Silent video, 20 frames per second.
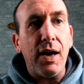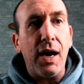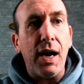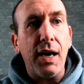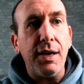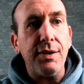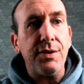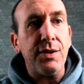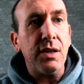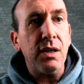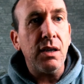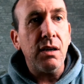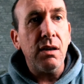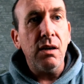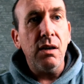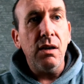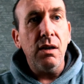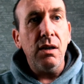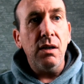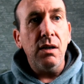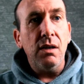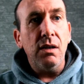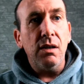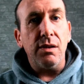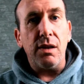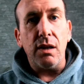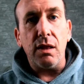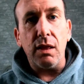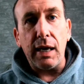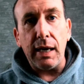had
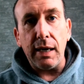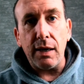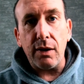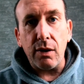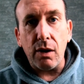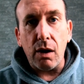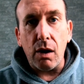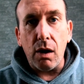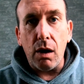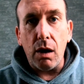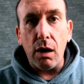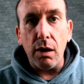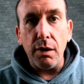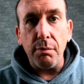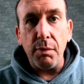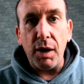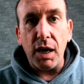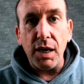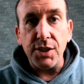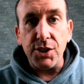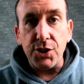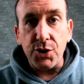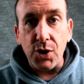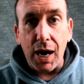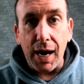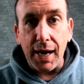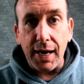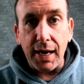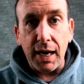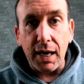the leader on my
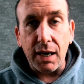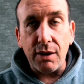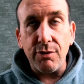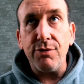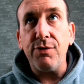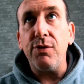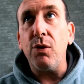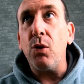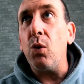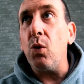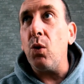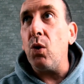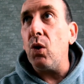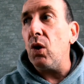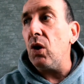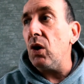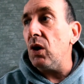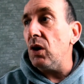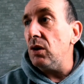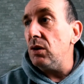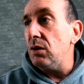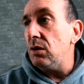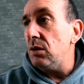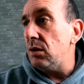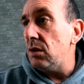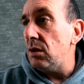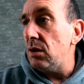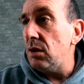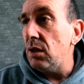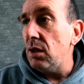Stratic for
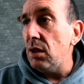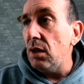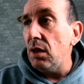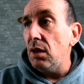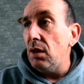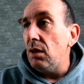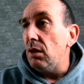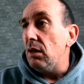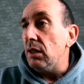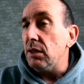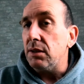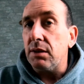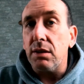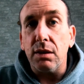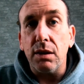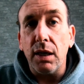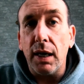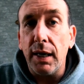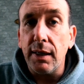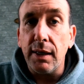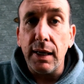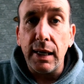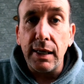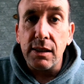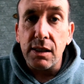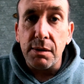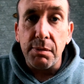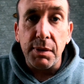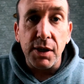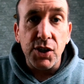it
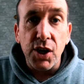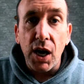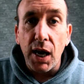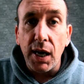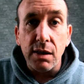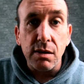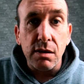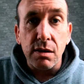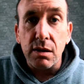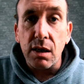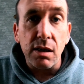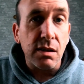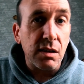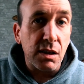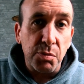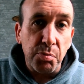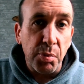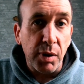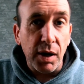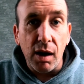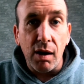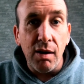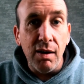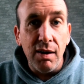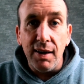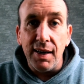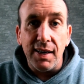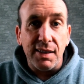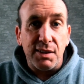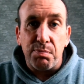needs to be changed because it's been on
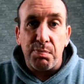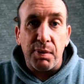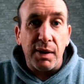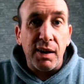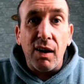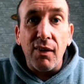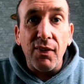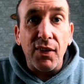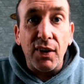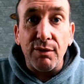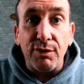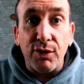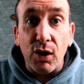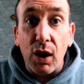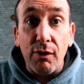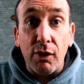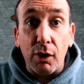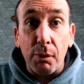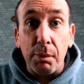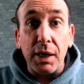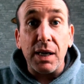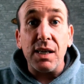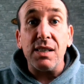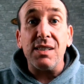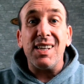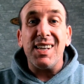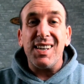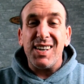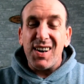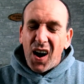it's been on there forever because
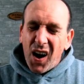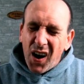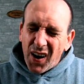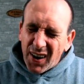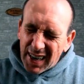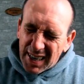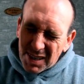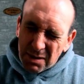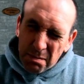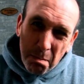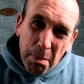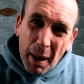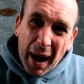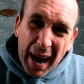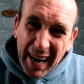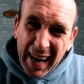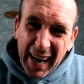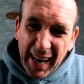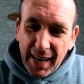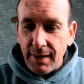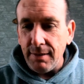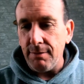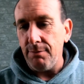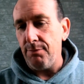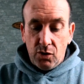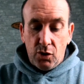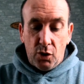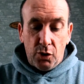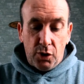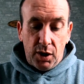the knot is banging.
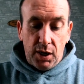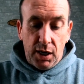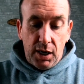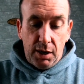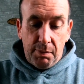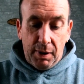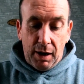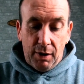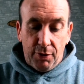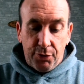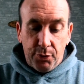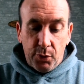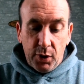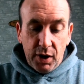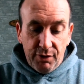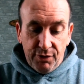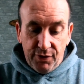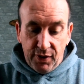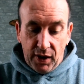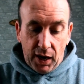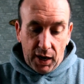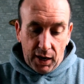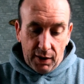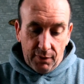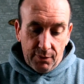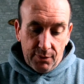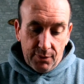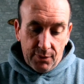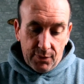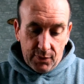So you need about 3 feet
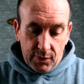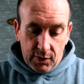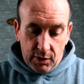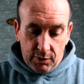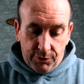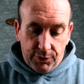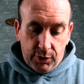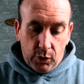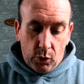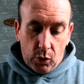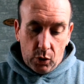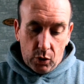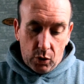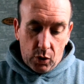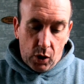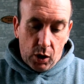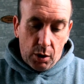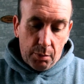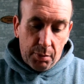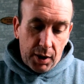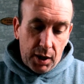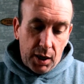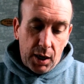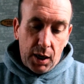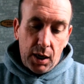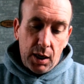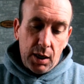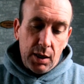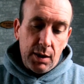of fluorocarbon.